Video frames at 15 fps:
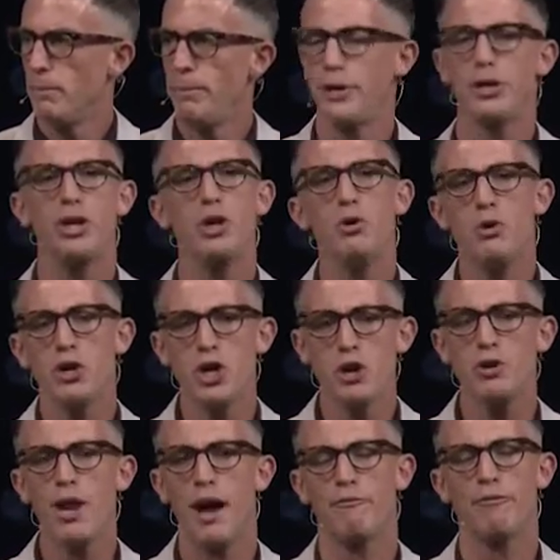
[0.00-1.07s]

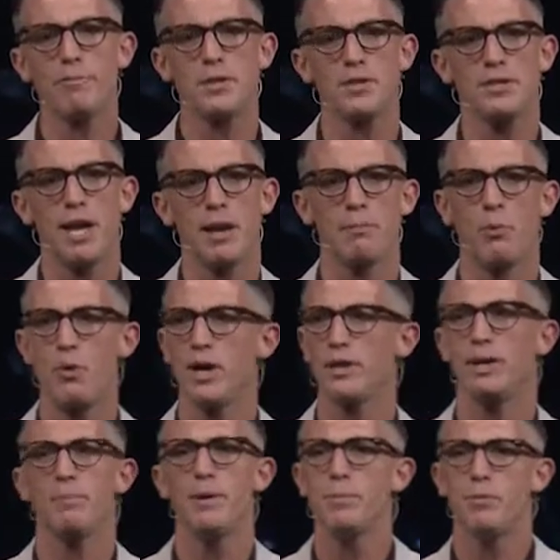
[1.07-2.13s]
Peculiar, not from the
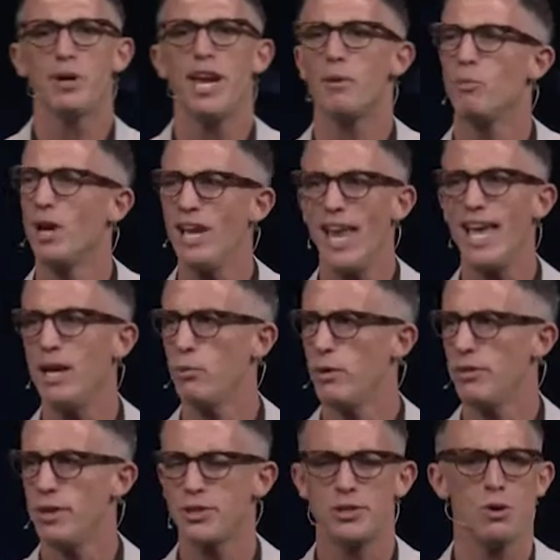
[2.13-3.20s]
standpoint that people can't relate
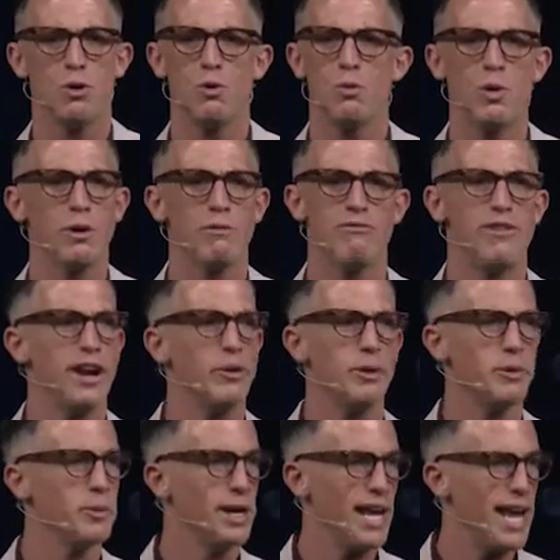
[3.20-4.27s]
with us. Oh, we're
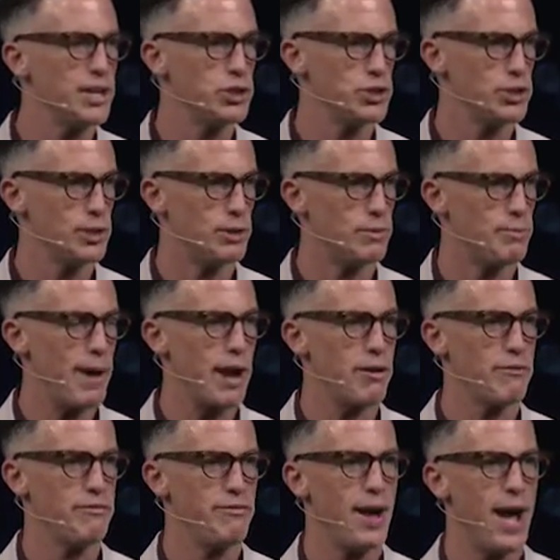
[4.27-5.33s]
very relational.
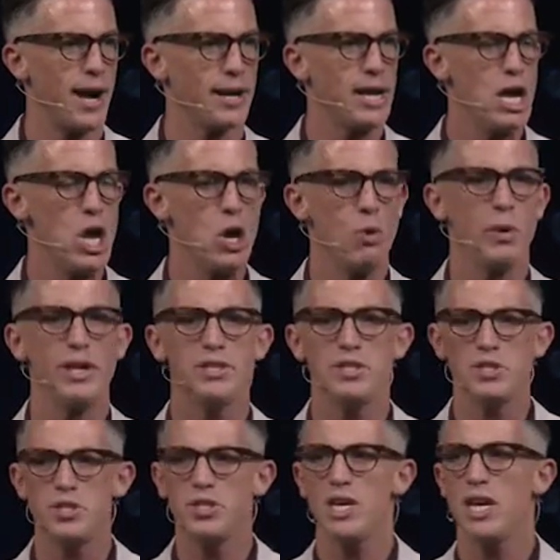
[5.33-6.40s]
Matter of fact, we
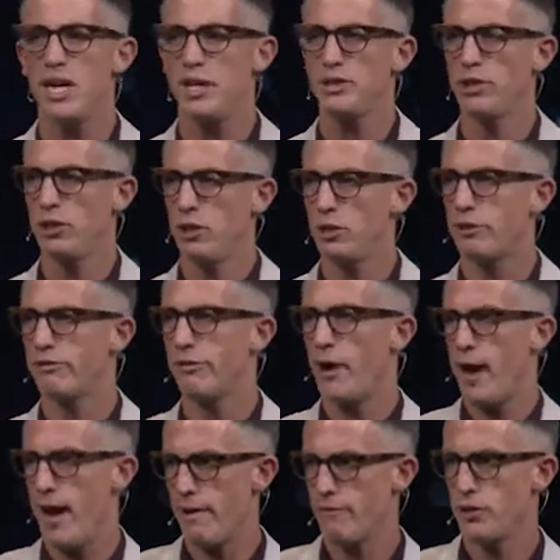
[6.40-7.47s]
seek to look for
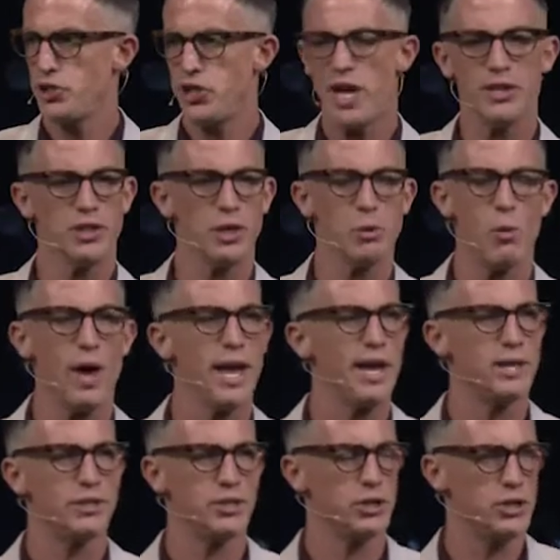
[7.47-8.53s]
ever-changing
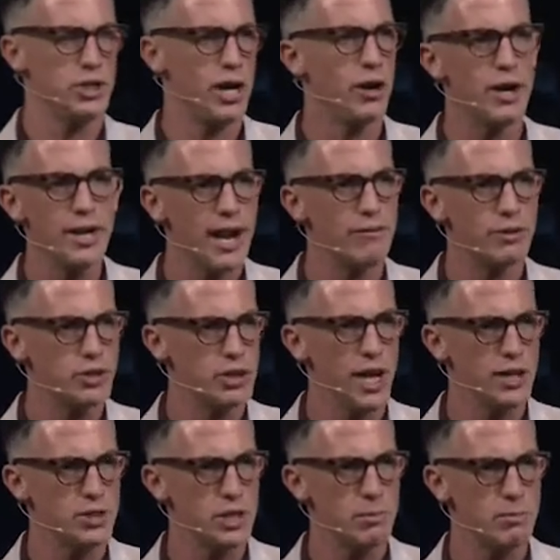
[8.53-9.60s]
ways to share a
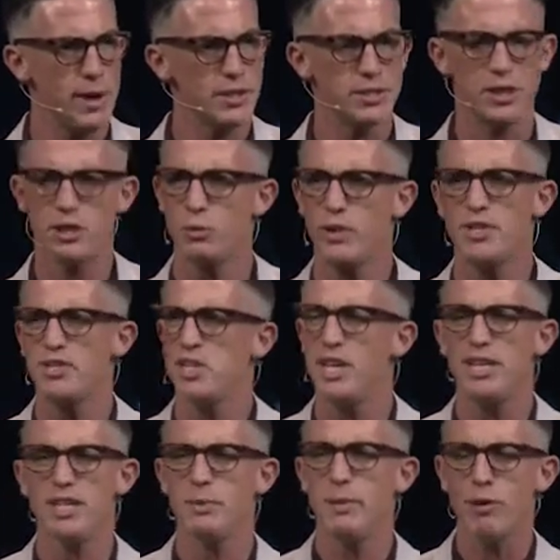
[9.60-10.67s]
never-changing message. We
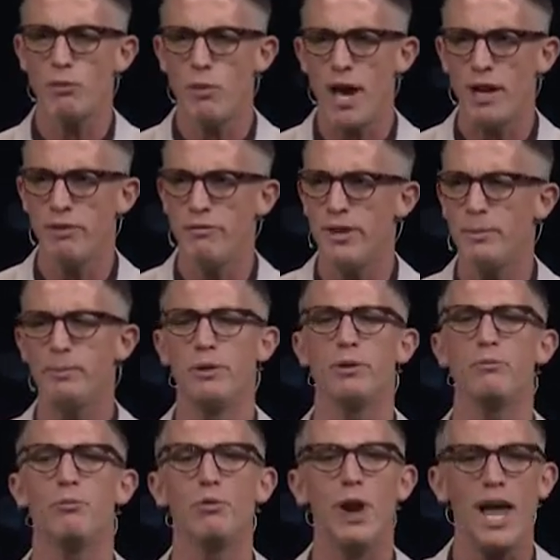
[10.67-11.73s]
seek to be relevant, but
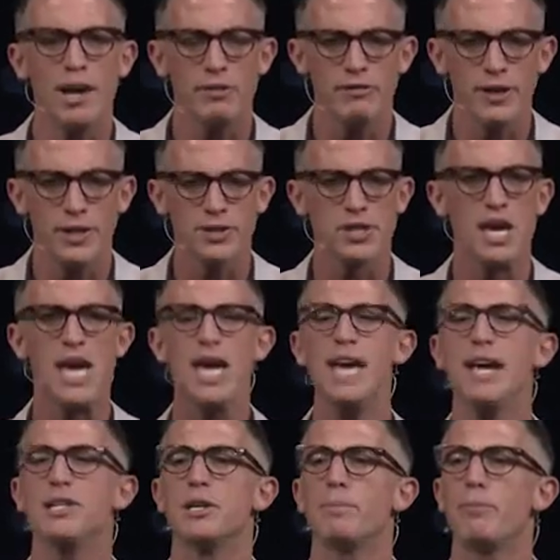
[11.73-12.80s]
relevance
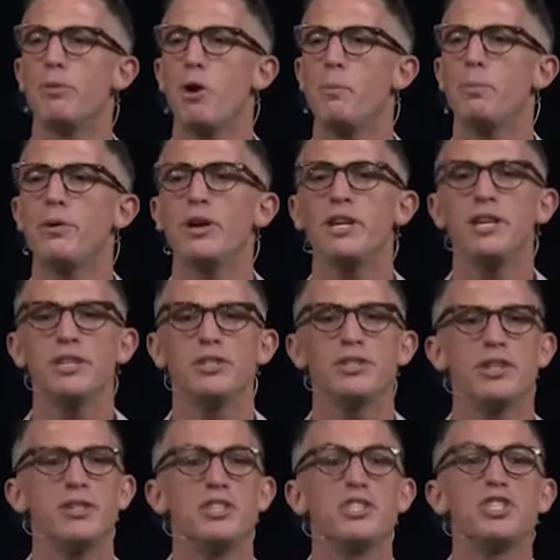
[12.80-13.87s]
is appropriateness
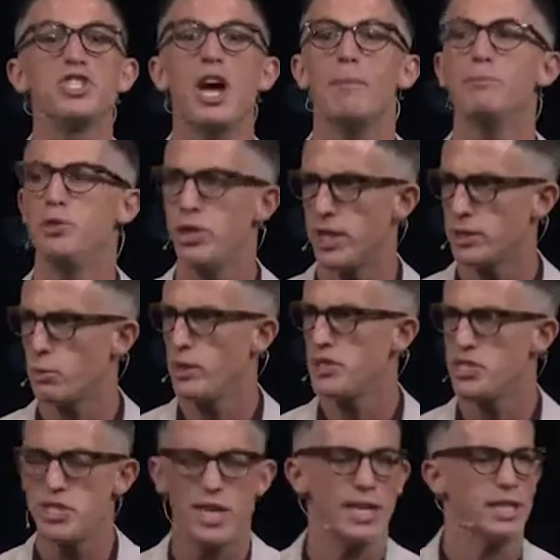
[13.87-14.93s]
to the subject. We
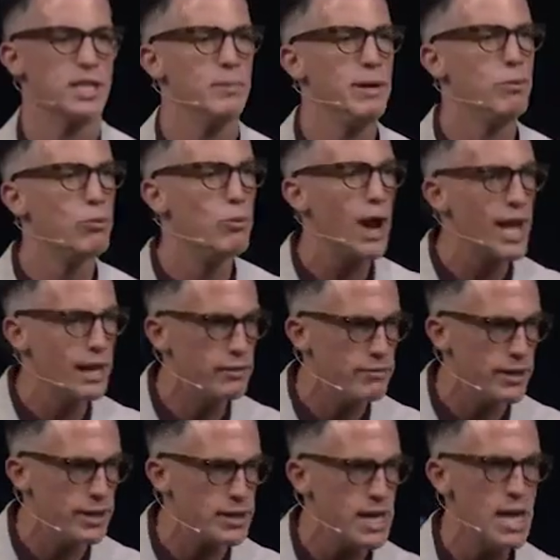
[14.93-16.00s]
seek to be
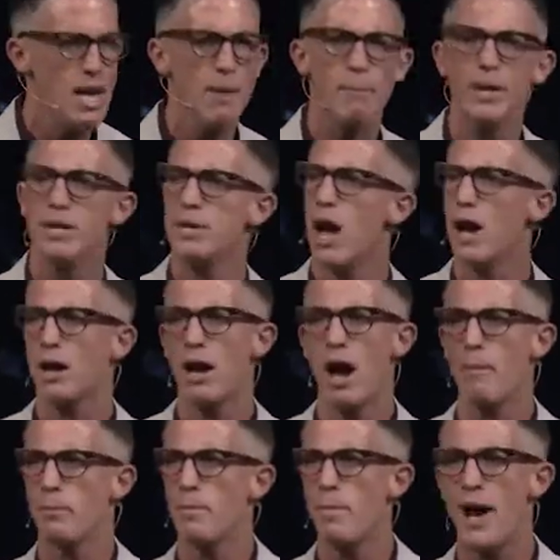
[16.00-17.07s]
relevant, but not
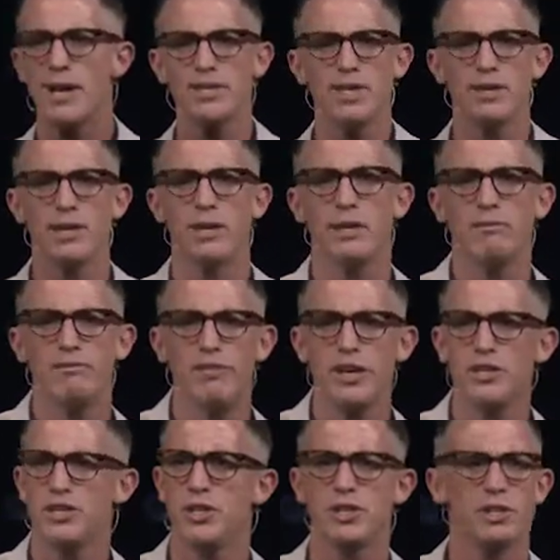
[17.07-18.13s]
compromising the
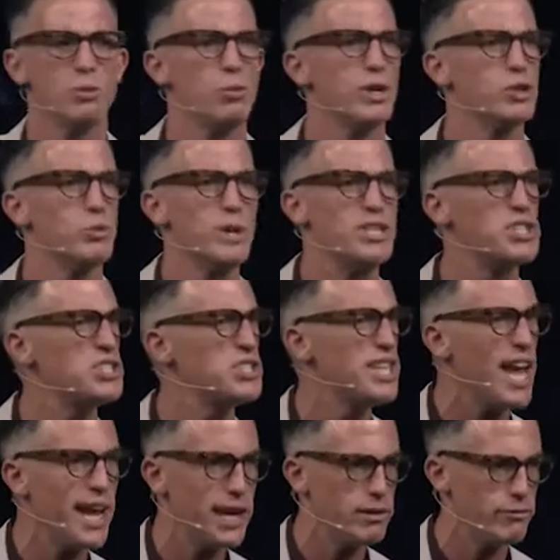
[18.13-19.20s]
convictions in which we
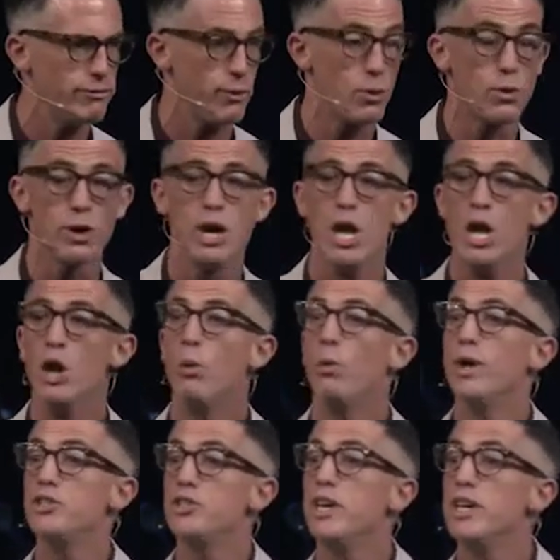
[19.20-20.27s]
stand for,
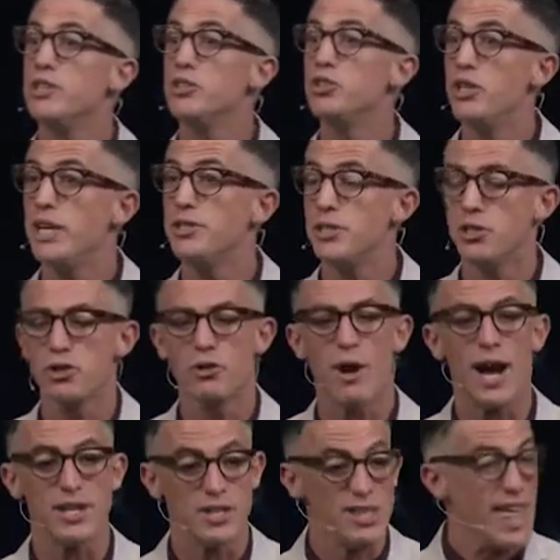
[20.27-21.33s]
which is Jesus
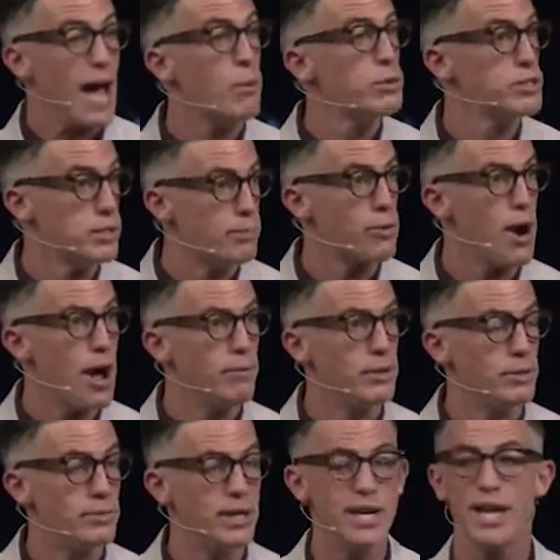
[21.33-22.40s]
Christ. That was the
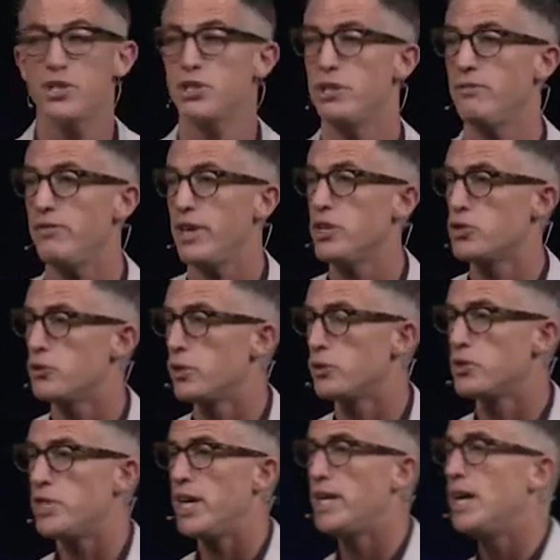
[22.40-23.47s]
problem. The nation of Israel
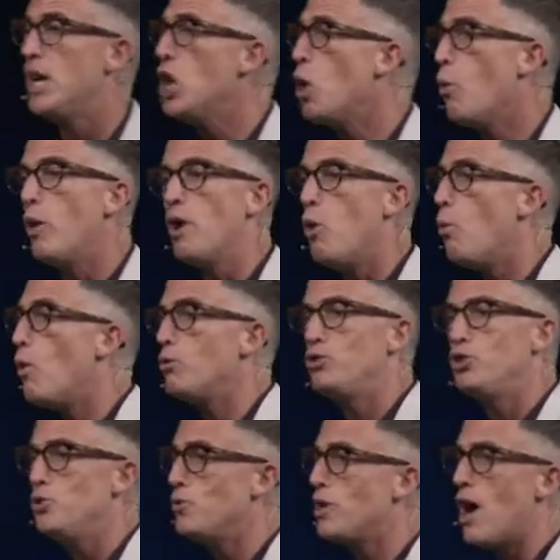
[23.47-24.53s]
said, we don't
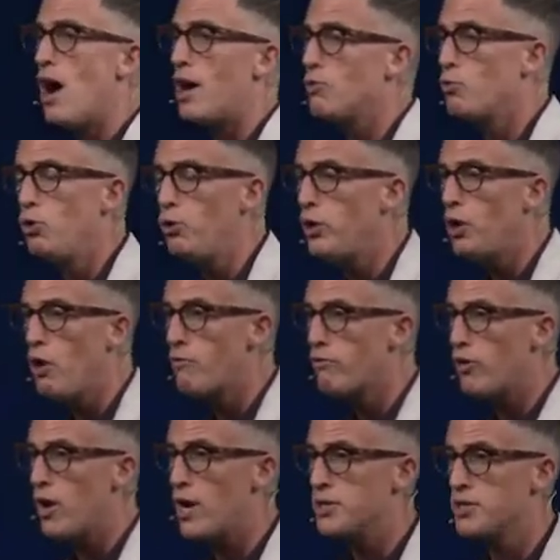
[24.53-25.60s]
want you, God, ruling
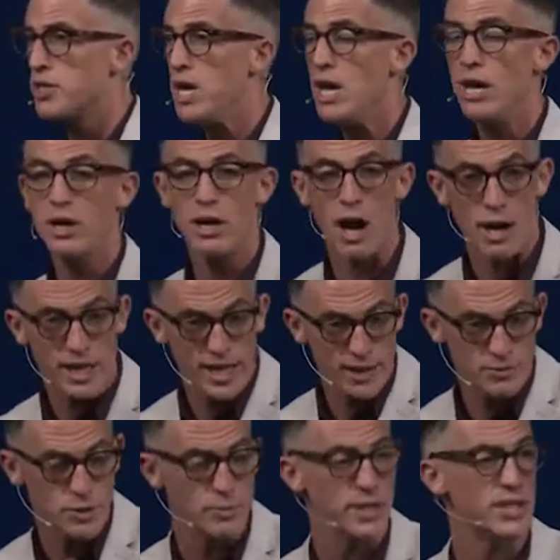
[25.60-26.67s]
over us. God
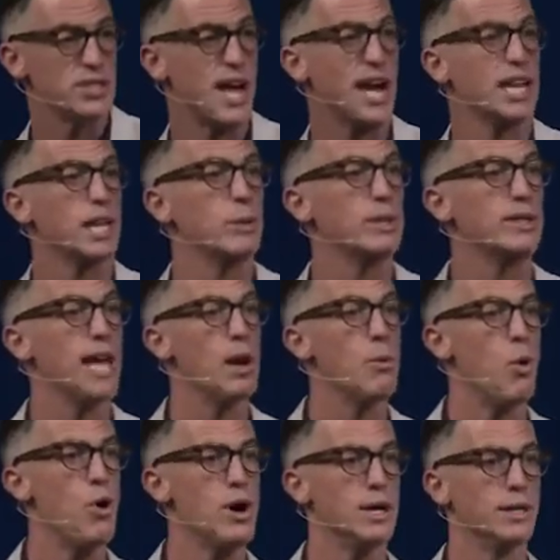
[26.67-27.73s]
gives them exactly what they
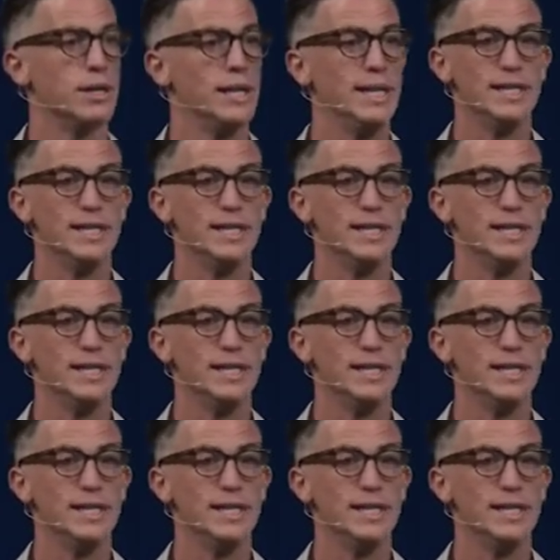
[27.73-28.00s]
want.